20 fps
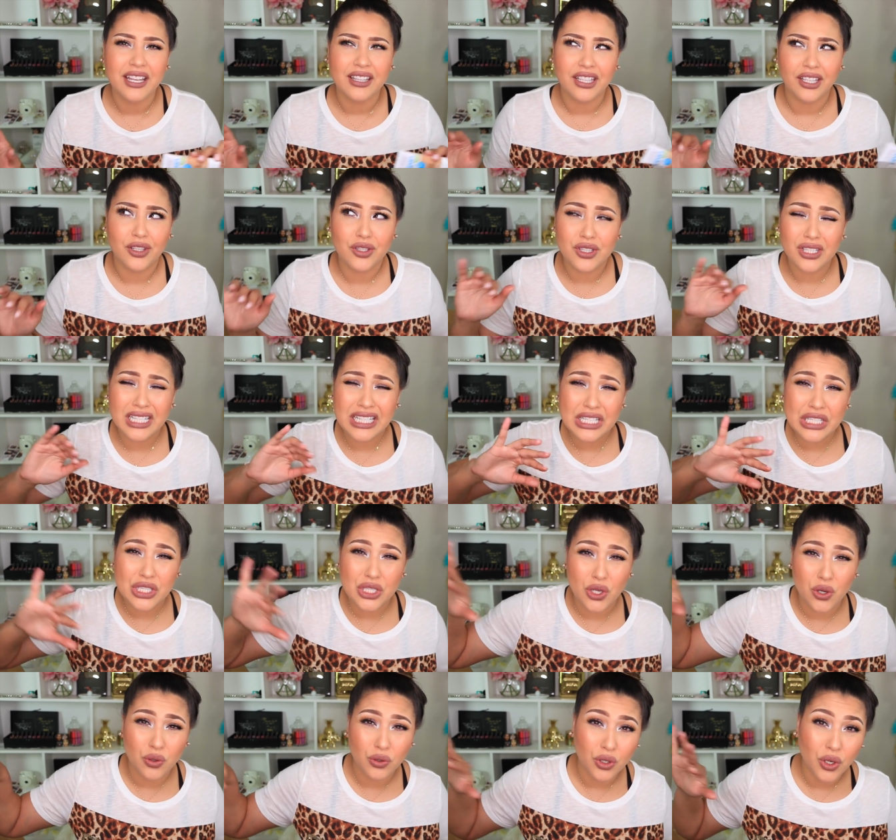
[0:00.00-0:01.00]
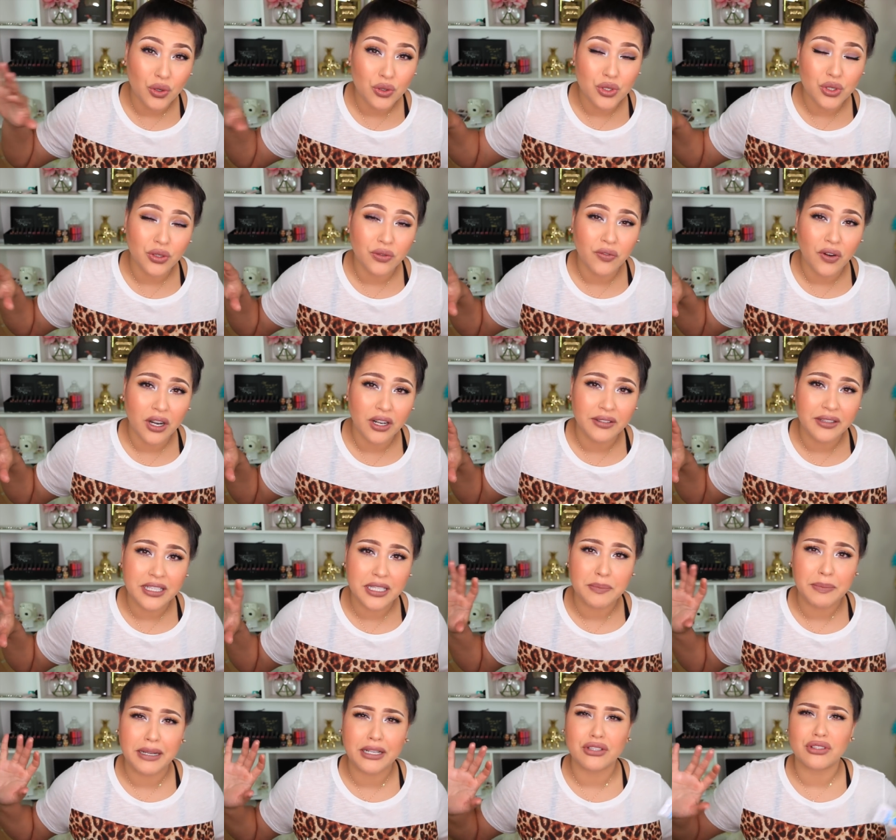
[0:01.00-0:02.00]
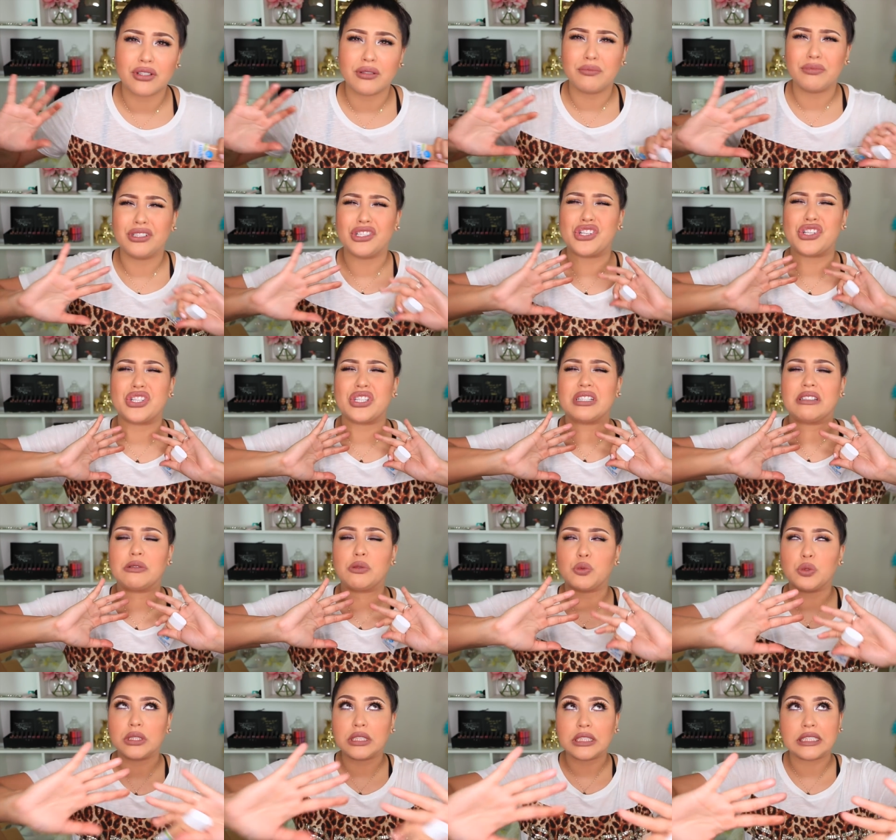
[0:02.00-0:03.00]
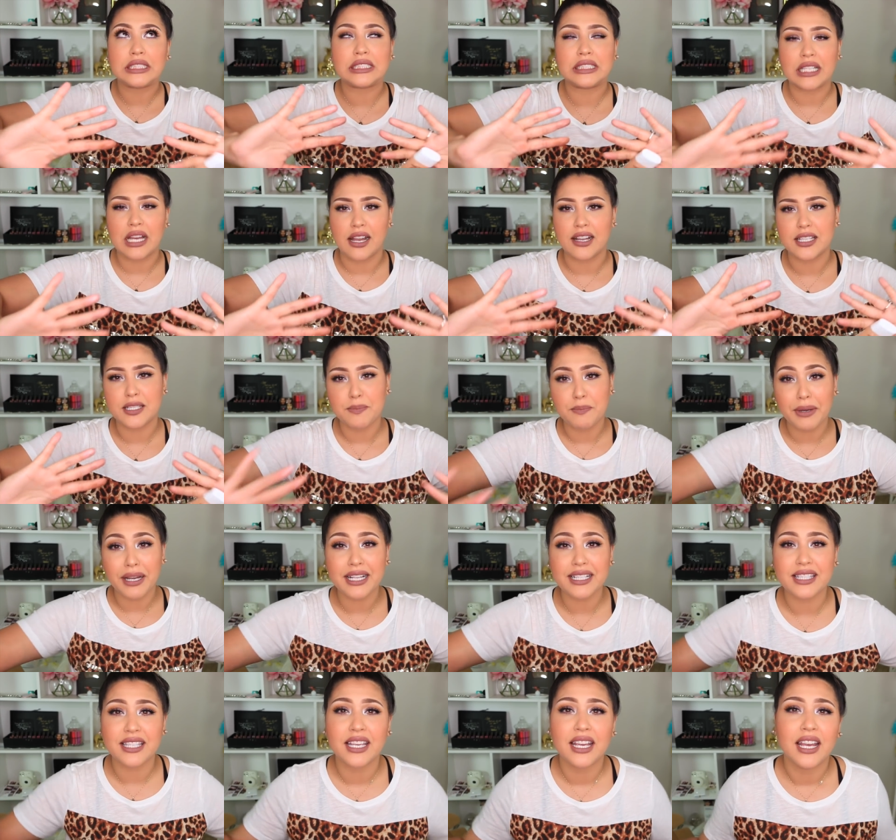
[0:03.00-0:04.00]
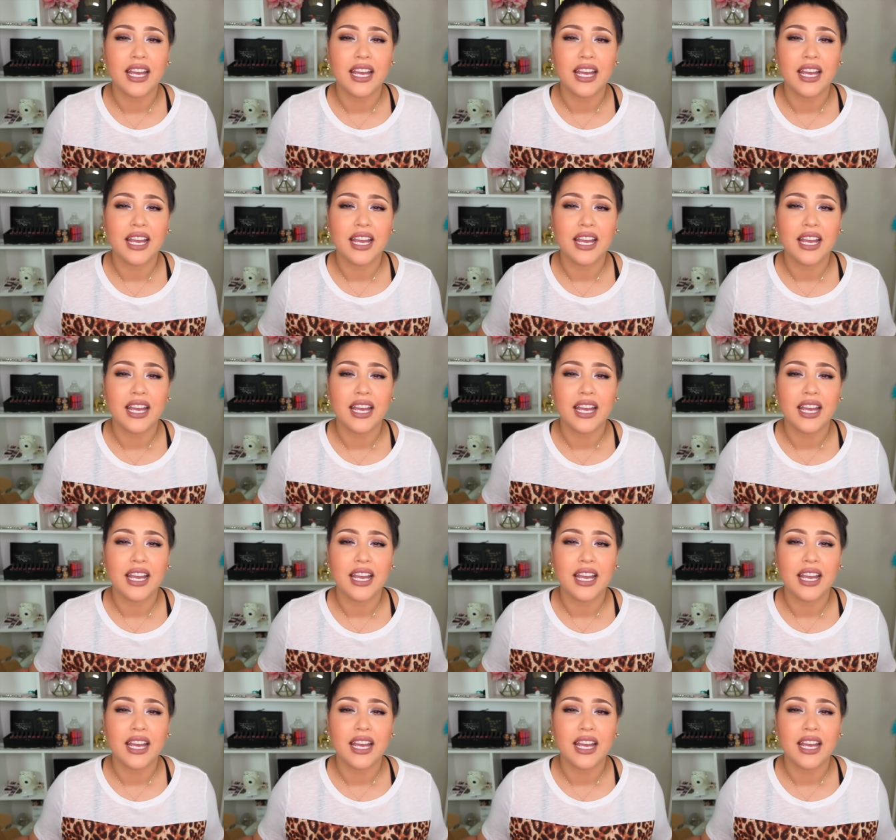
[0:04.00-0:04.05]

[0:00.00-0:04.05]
they usually don't go too far in the spectrum, which really sucks. But